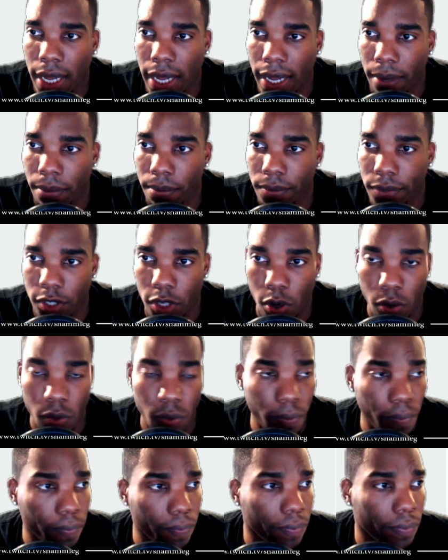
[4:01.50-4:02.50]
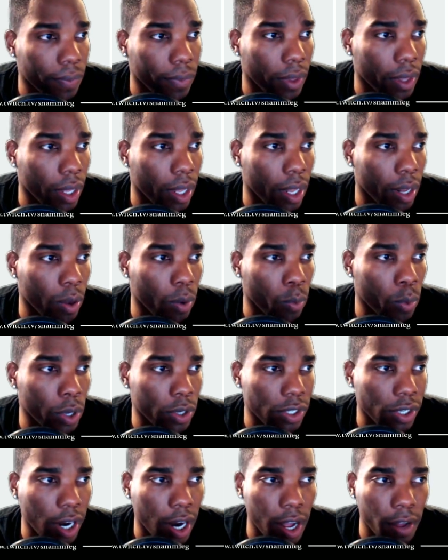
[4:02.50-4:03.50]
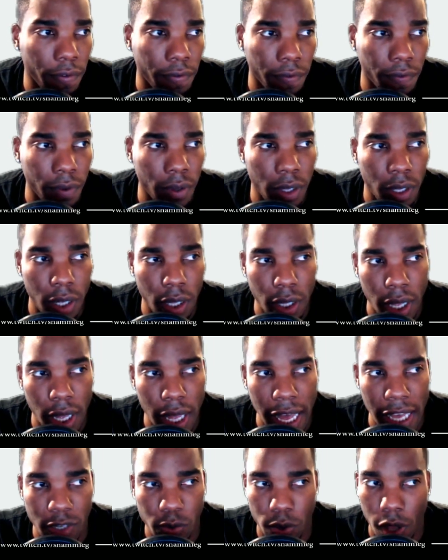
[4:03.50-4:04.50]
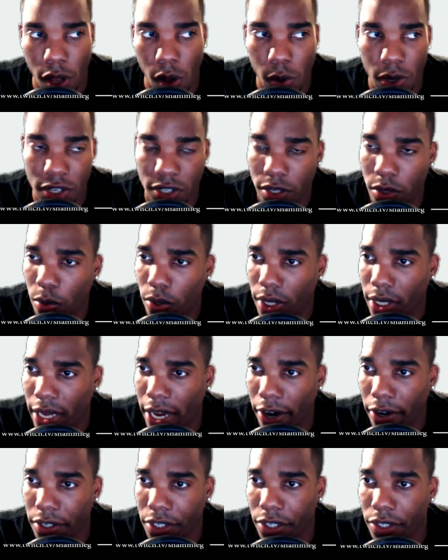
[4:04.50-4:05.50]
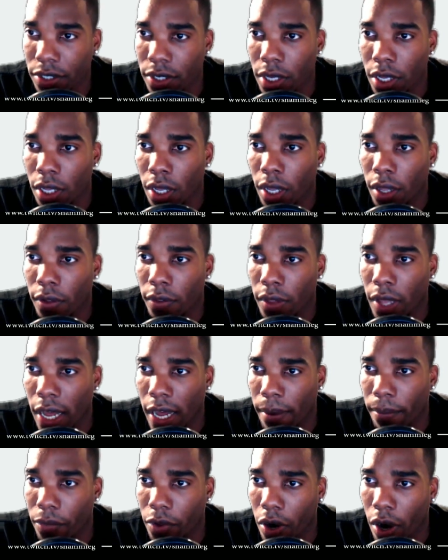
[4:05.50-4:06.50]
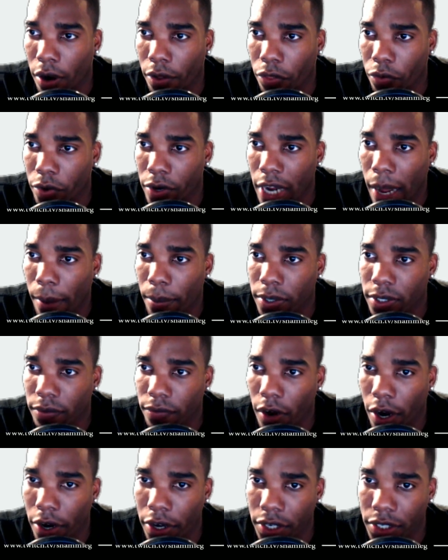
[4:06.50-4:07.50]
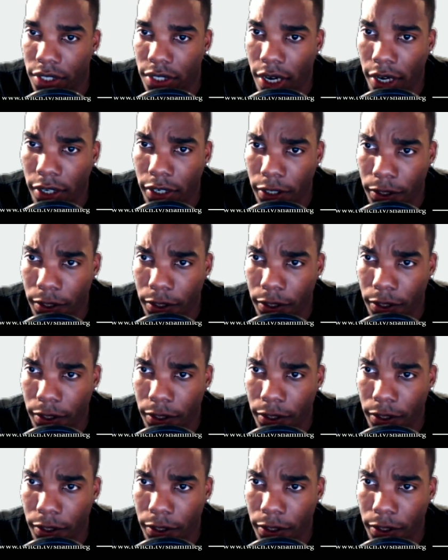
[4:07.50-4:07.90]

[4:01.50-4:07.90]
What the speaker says: So we'll start off, as we always do, with the characters. There are 3 copies of Arya Stark,